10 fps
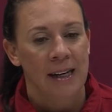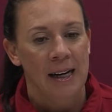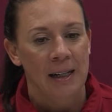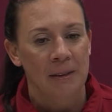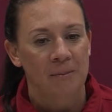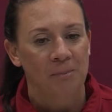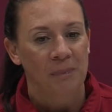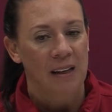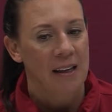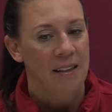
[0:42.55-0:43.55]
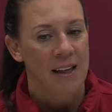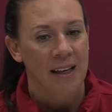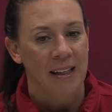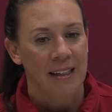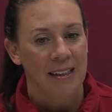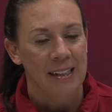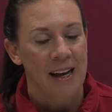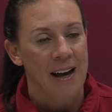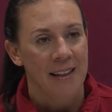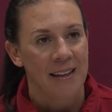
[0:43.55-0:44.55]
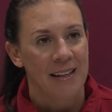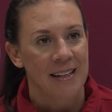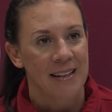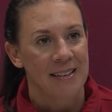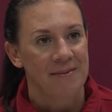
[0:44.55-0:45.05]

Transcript: Um, and then yeah, the